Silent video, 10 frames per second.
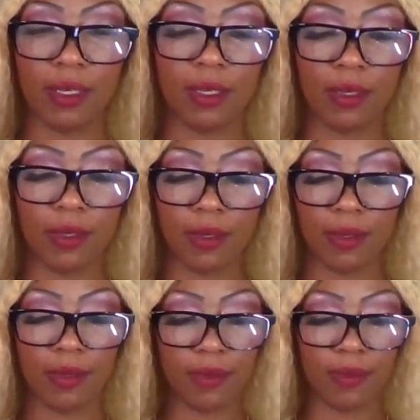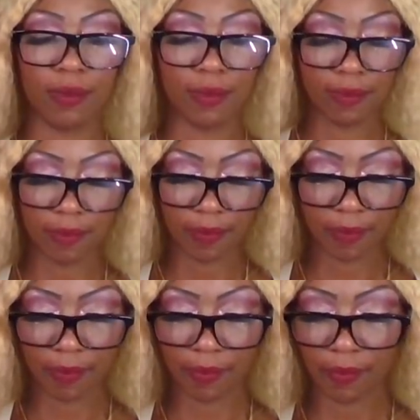
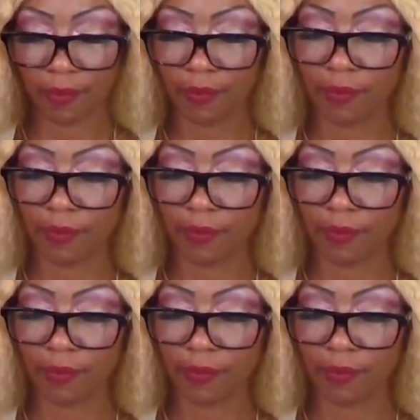[no speech]